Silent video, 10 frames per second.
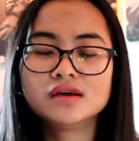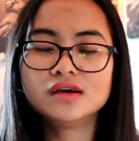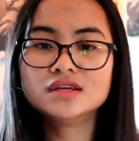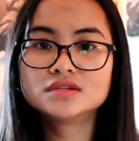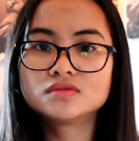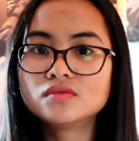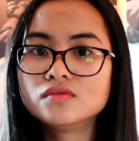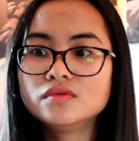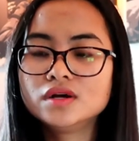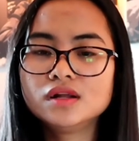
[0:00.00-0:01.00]
It's
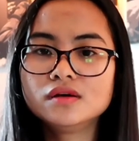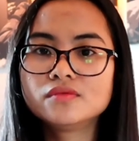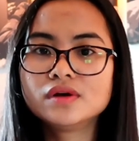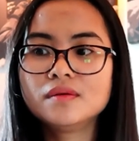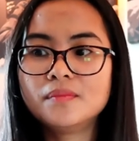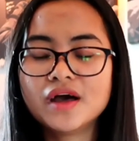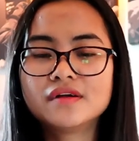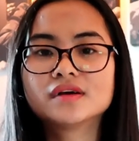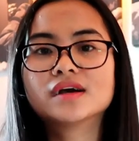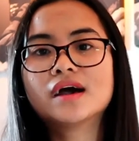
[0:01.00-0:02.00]
really, really
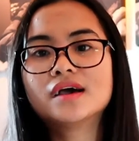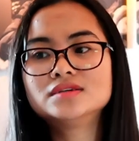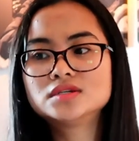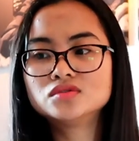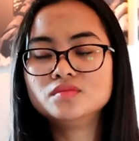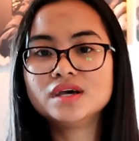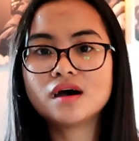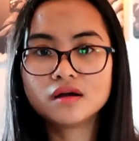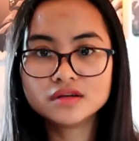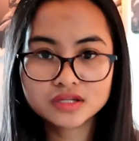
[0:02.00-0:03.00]
better, guys, to be
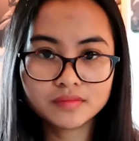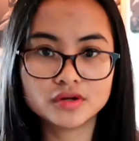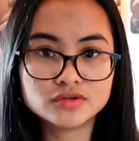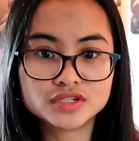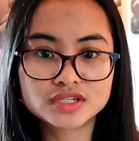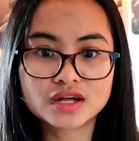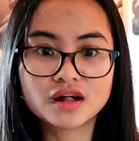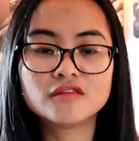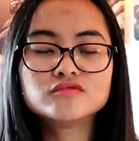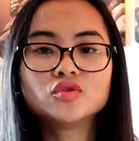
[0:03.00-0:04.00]
honest about
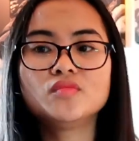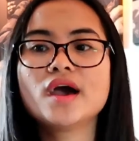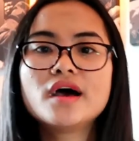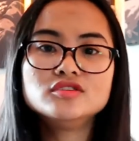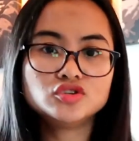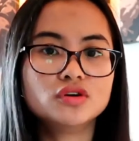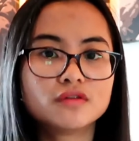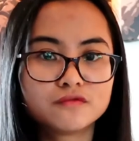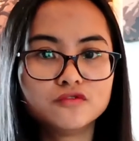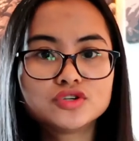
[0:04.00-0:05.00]
yourself, to be honest to your
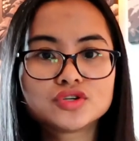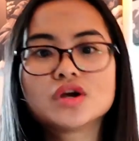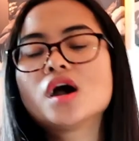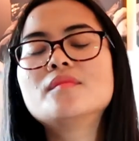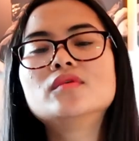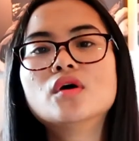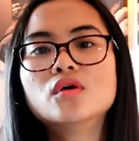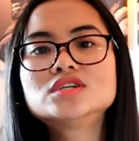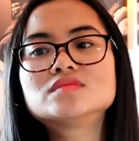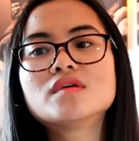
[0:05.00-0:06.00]
future host